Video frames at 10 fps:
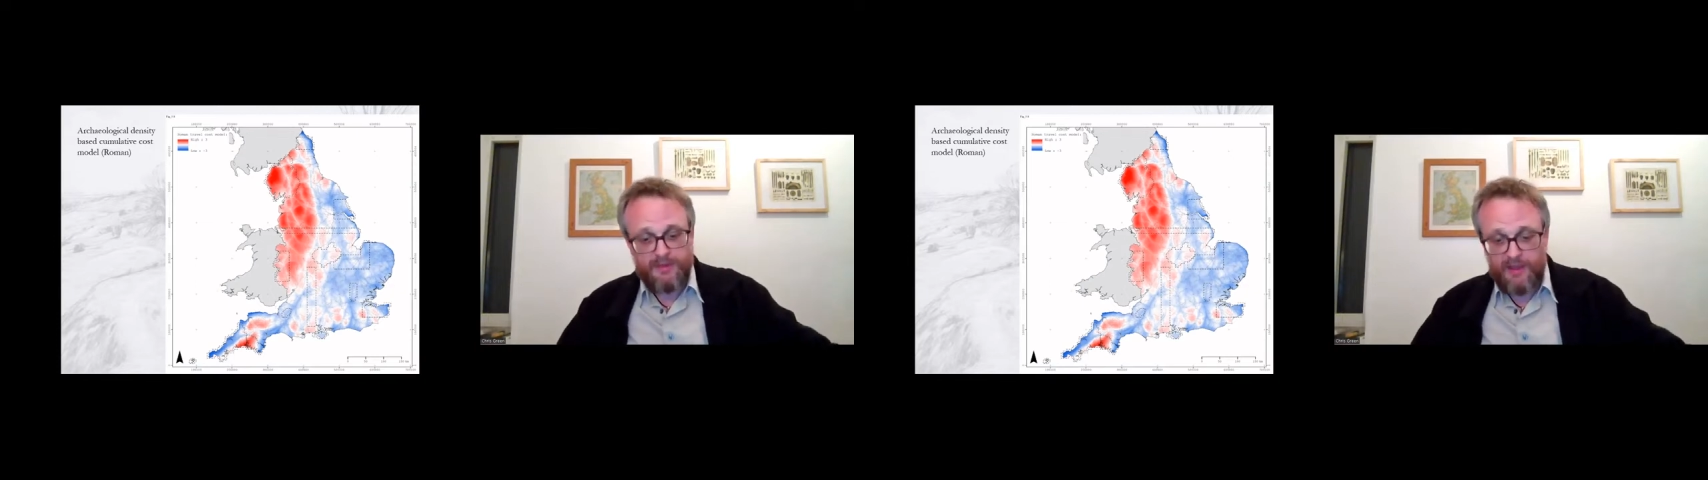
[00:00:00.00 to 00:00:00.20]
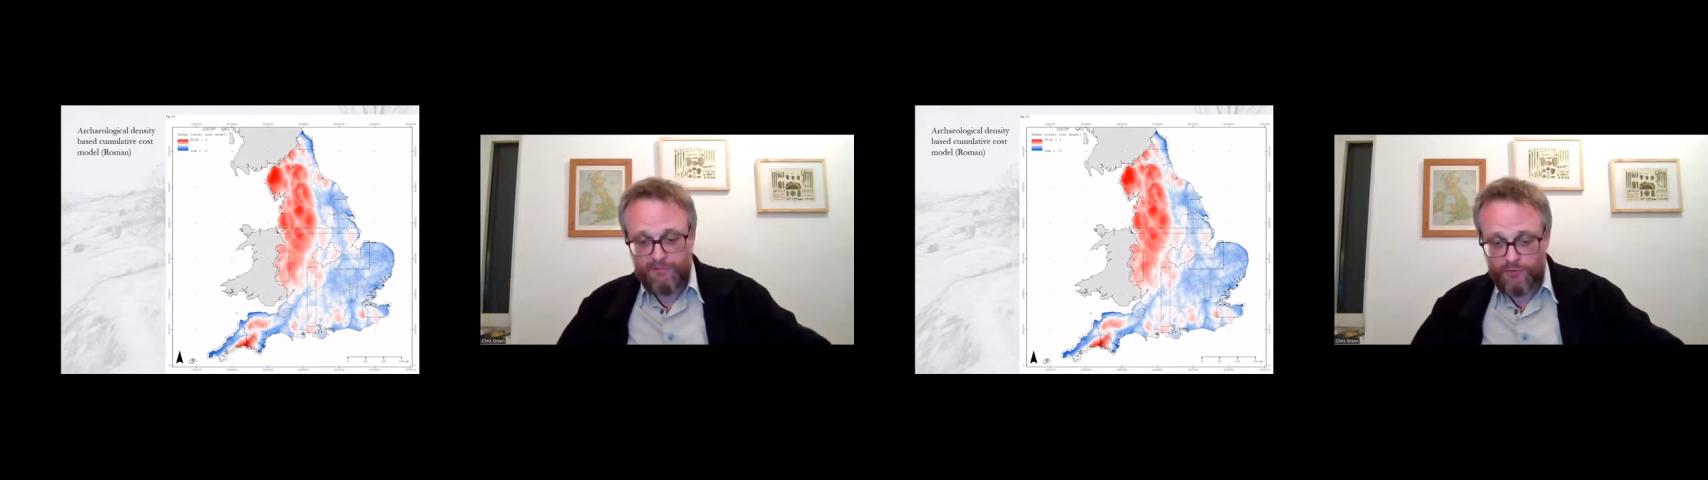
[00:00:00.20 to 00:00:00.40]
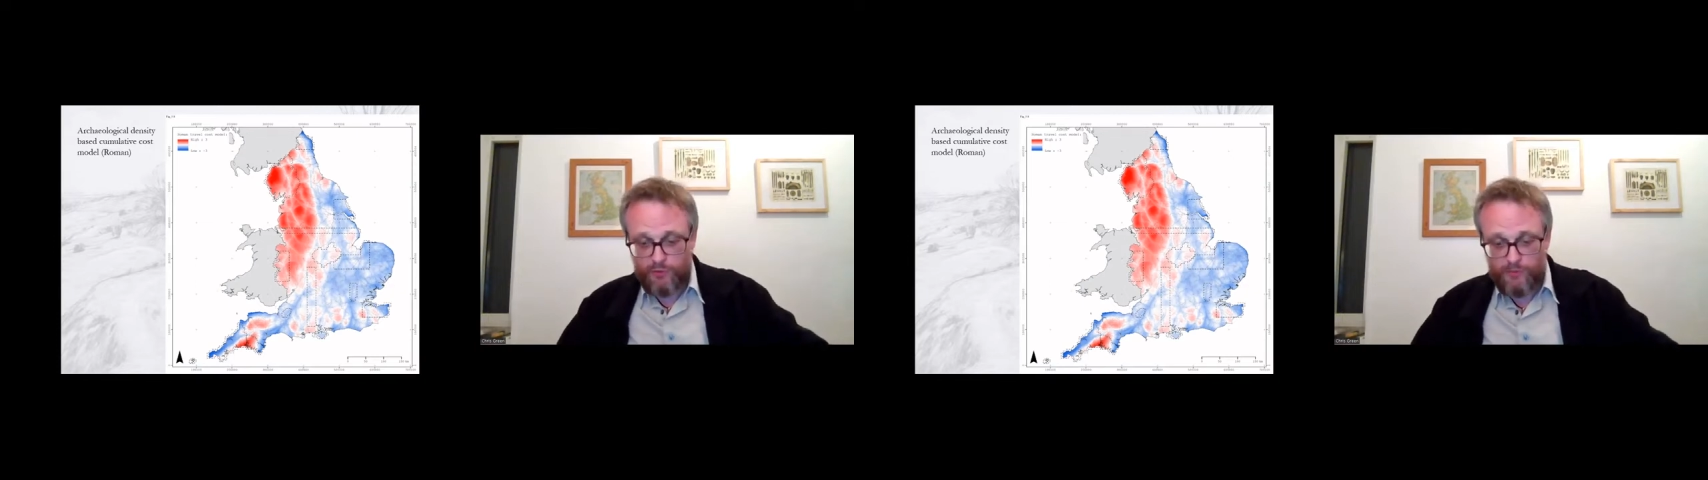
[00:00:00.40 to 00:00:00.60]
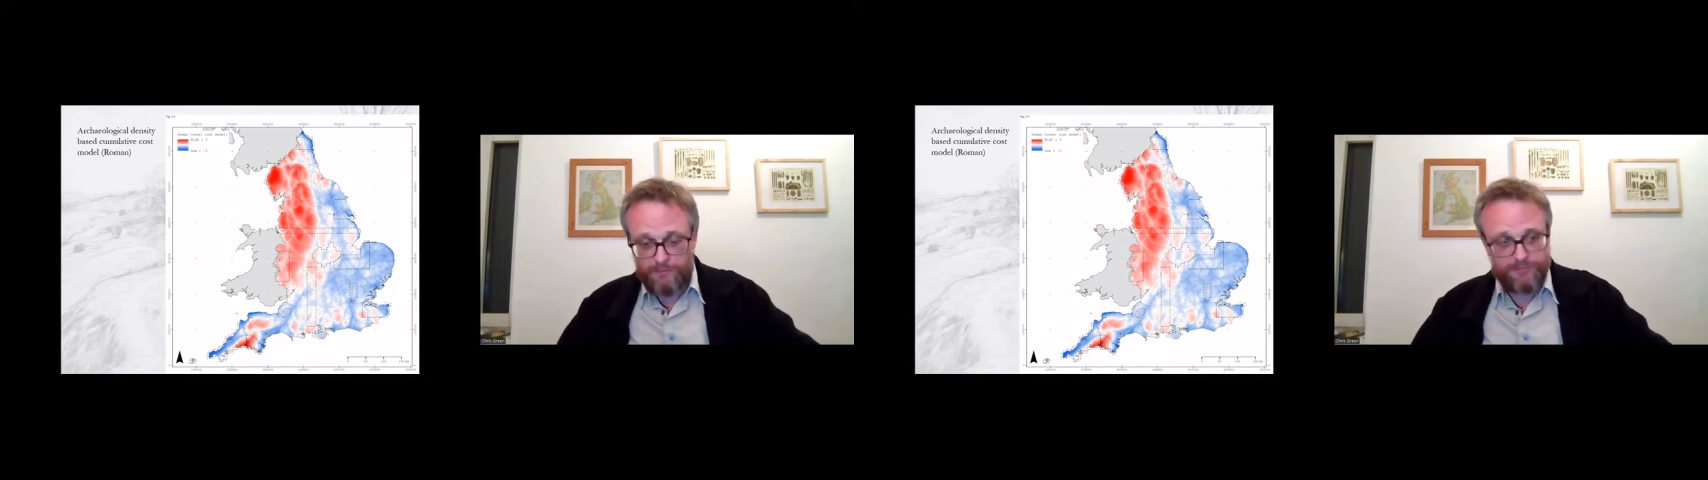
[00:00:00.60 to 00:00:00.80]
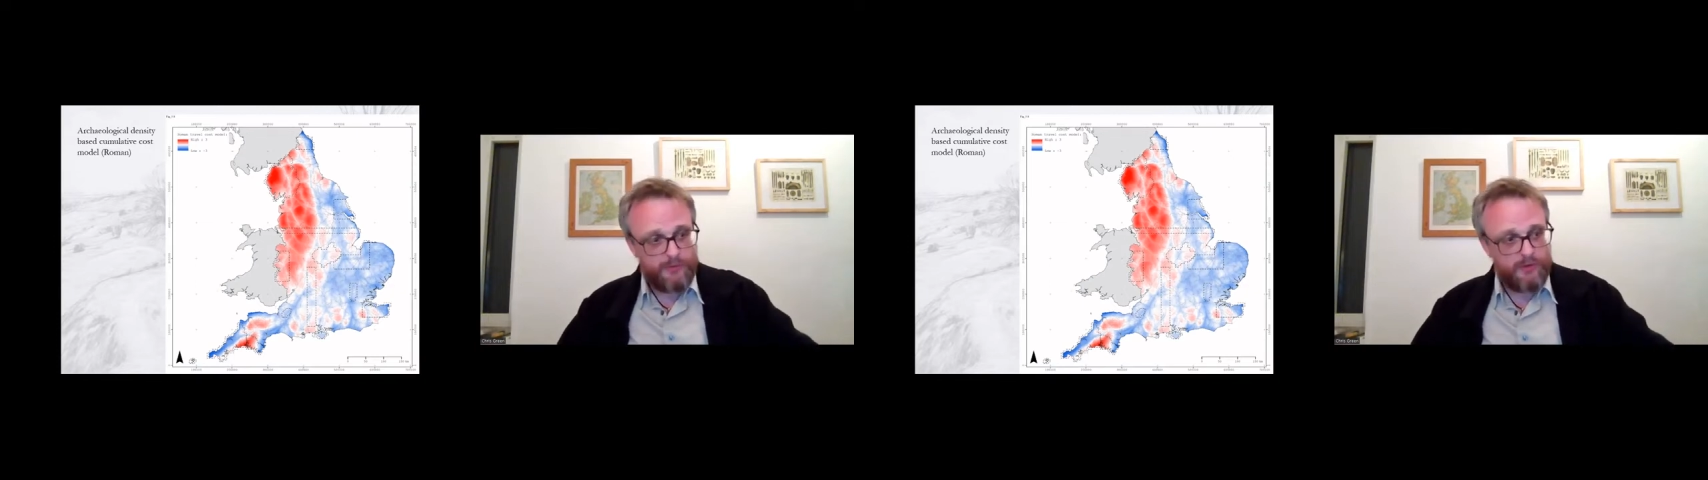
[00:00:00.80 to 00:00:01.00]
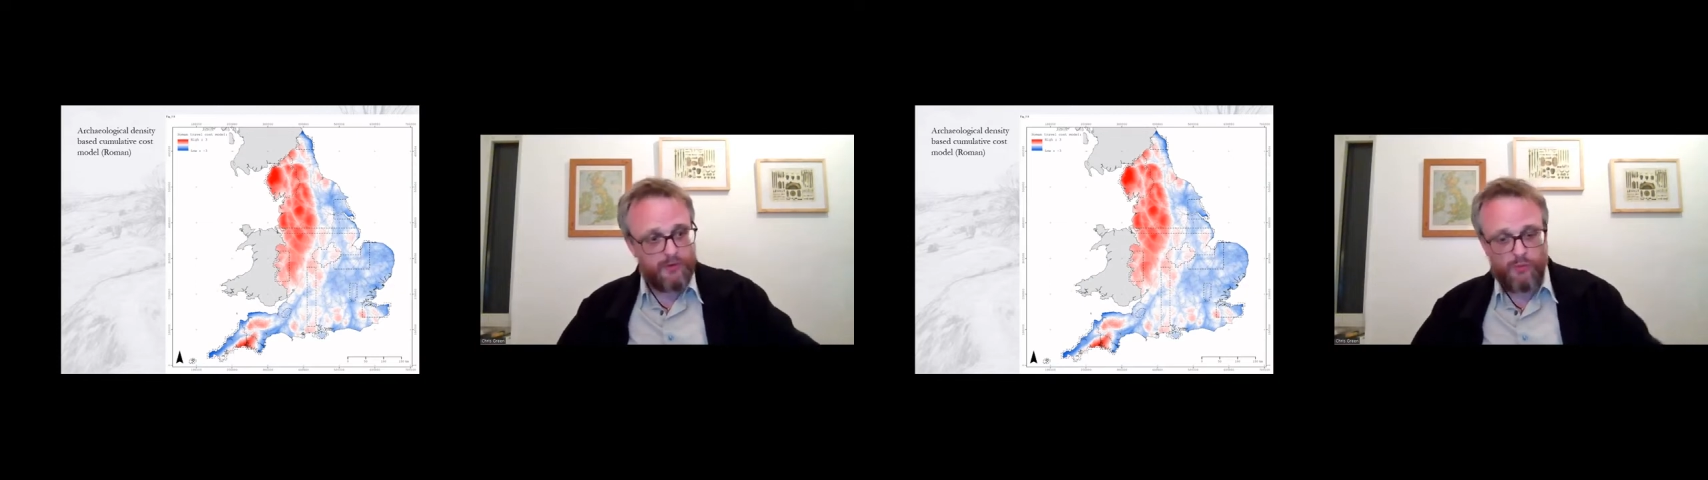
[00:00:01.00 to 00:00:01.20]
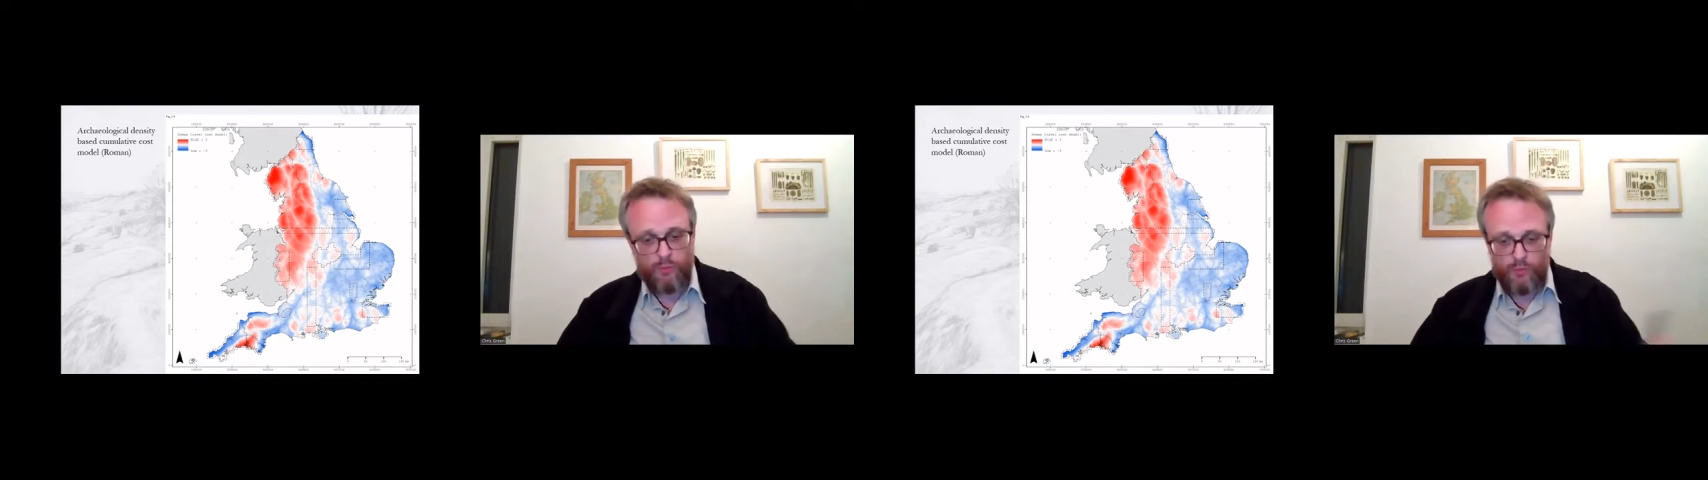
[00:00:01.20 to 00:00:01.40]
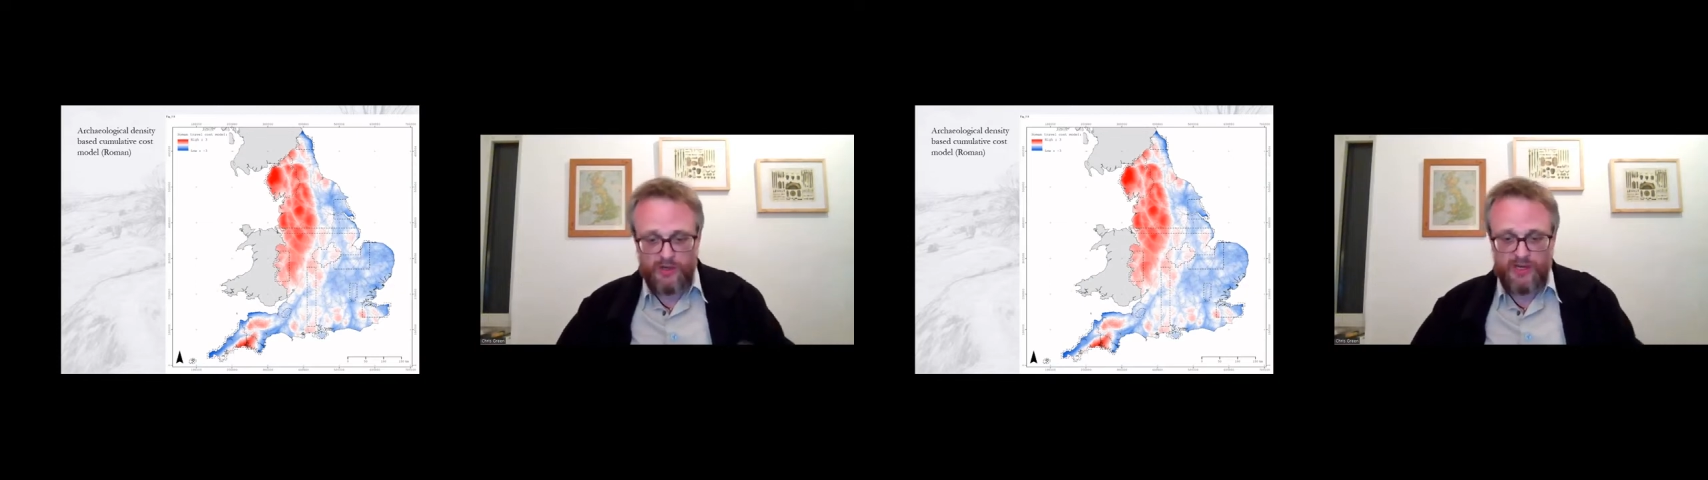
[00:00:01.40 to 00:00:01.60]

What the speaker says: Therefore, we